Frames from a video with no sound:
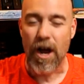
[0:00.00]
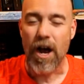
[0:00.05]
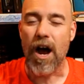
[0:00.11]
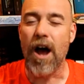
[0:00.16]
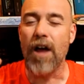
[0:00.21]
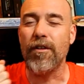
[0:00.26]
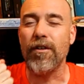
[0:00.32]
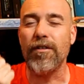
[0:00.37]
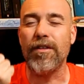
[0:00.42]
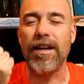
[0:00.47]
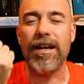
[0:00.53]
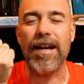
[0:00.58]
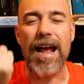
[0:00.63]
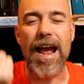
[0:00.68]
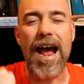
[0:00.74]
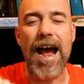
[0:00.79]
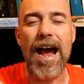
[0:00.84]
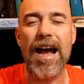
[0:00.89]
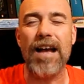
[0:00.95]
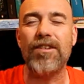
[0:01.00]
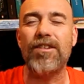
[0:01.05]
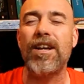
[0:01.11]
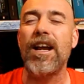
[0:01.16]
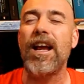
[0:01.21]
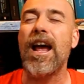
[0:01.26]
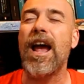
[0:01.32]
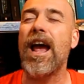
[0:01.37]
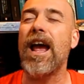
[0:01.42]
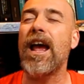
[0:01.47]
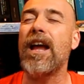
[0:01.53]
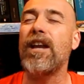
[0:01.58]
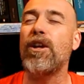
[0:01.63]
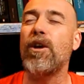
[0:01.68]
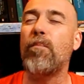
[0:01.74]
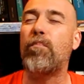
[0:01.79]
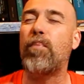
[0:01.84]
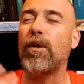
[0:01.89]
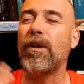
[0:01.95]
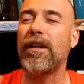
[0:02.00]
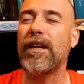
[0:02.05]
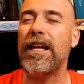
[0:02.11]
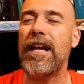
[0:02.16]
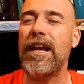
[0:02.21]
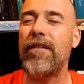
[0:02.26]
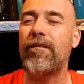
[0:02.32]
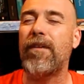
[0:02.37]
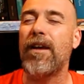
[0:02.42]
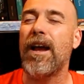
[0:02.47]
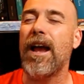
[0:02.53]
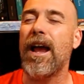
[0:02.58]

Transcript: other than ask and you believe.